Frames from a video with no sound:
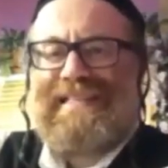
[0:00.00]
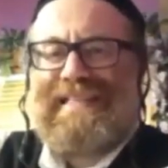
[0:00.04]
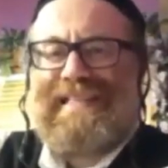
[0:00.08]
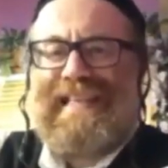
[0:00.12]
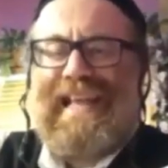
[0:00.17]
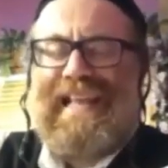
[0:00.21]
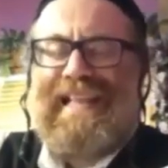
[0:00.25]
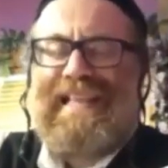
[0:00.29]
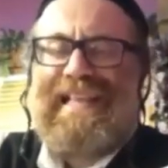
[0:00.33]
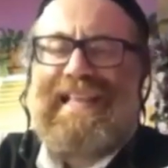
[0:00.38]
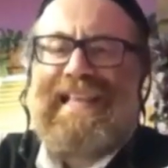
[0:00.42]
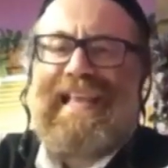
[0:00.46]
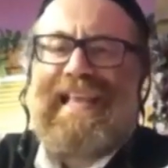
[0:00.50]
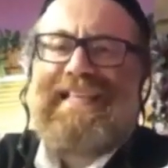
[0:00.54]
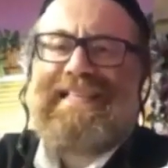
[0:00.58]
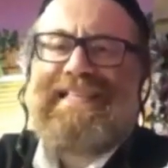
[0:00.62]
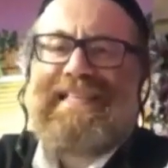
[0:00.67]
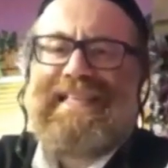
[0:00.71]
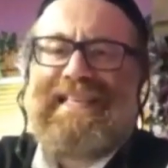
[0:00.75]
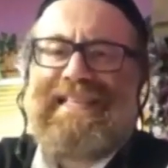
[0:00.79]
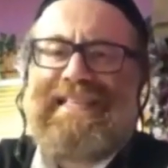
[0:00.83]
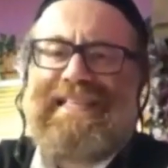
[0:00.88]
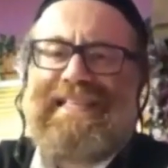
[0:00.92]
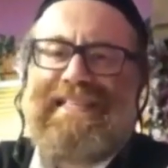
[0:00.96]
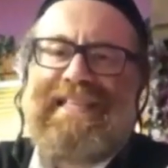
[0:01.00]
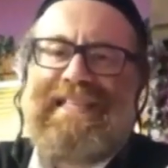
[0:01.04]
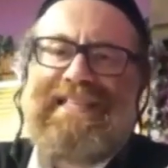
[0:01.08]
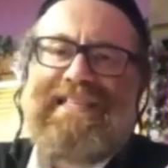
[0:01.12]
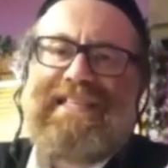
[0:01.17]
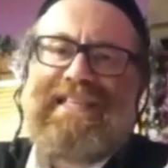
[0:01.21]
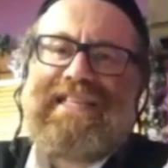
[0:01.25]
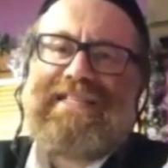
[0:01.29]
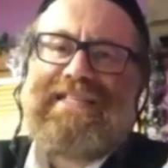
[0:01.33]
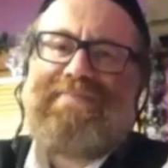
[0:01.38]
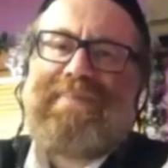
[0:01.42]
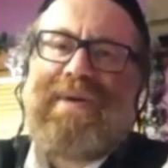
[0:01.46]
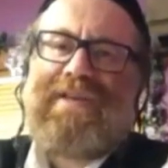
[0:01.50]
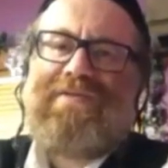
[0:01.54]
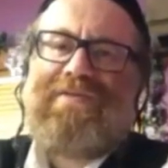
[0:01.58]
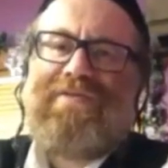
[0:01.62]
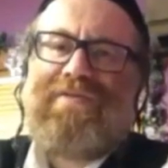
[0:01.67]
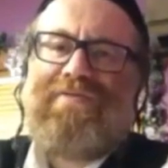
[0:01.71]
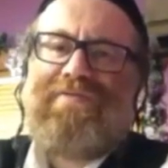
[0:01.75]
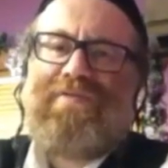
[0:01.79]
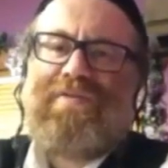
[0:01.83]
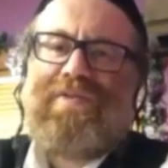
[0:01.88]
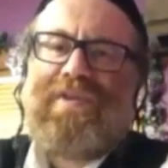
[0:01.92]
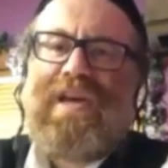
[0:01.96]
standing, it's disrespect to
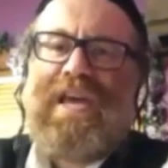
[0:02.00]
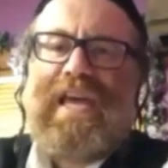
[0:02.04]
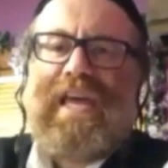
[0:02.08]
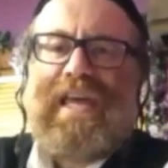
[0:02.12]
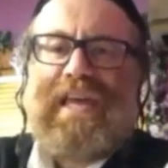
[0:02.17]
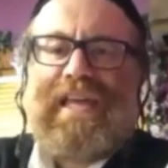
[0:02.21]
the food.